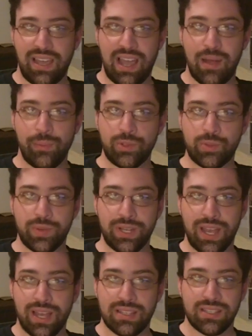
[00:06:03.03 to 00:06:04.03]
an accomplishment,
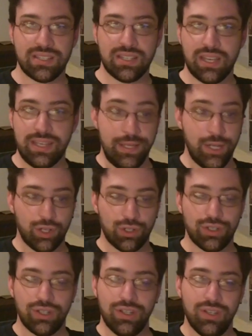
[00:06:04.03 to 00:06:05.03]
guys. A
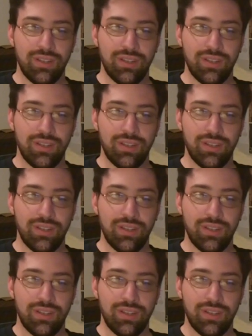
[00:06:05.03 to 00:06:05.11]
year